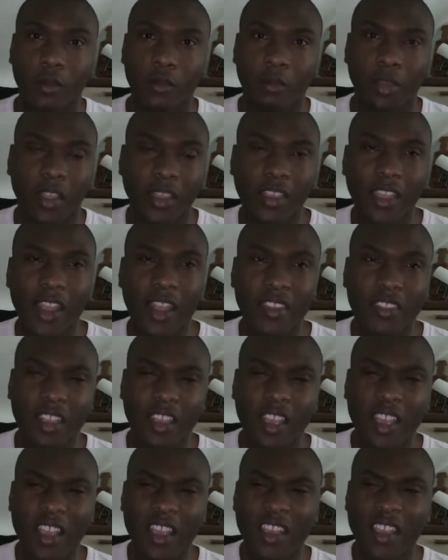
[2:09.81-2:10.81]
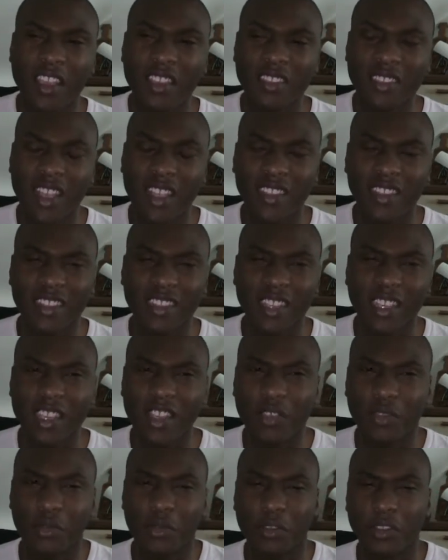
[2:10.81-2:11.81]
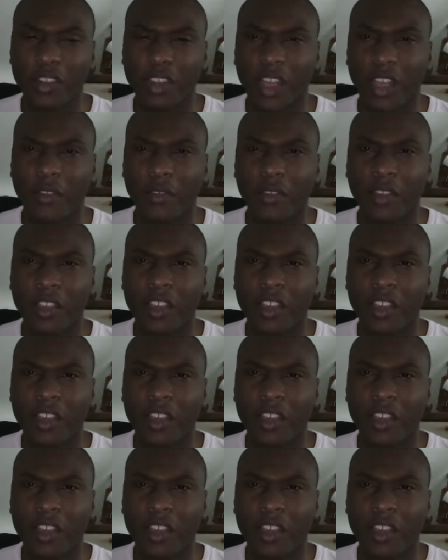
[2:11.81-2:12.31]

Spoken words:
But then I said, it's not see-through enough.